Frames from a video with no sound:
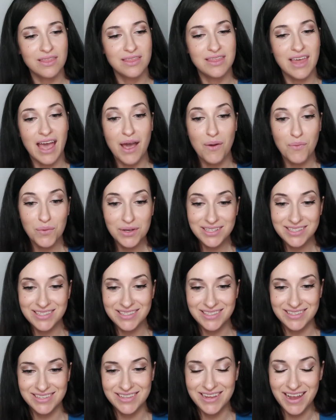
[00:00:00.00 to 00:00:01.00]
that
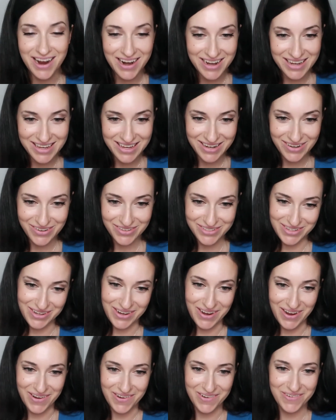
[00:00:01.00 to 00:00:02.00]
was 9 years
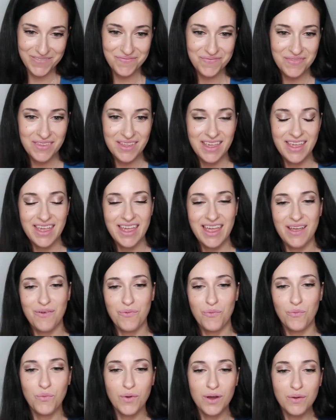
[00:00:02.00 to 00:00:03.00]
ago.
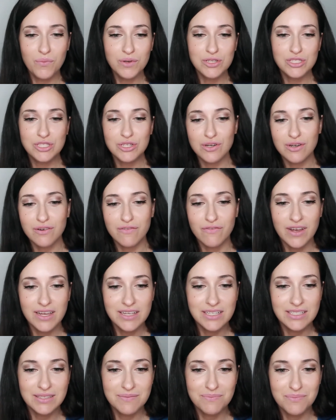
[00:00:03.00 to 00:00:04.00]
What would your
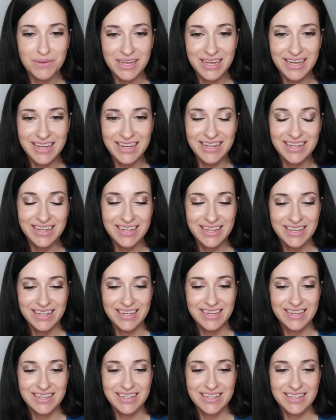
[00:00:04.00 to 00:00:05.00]
advice be
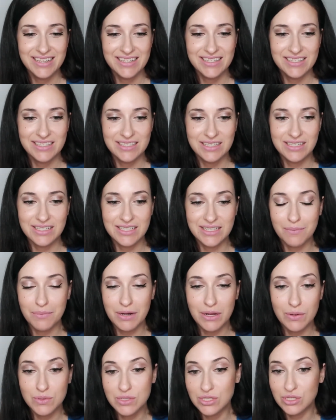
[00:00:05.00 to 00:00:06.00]
to
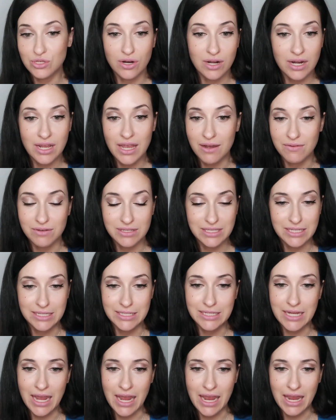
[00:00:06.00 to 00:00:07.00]
somebody who's starting out
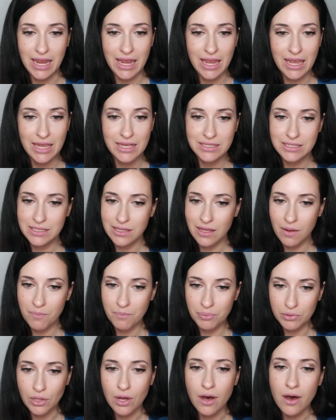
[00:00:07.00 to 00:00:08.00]
today? Is a
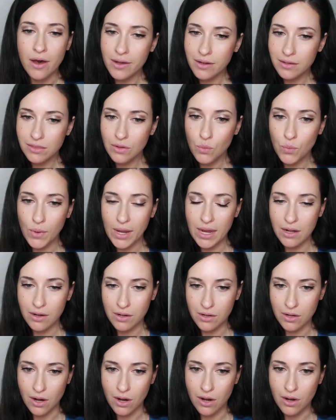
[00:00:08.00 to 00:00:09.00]
blog the way to
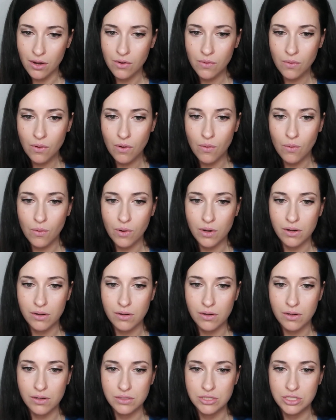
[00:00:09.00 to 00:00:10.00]
go,
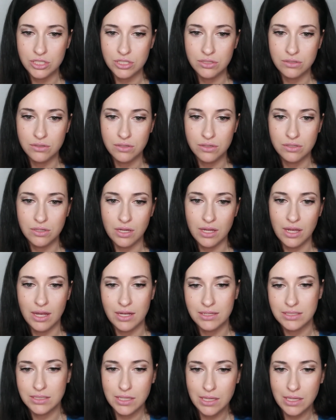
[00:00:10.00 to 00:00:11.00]
or have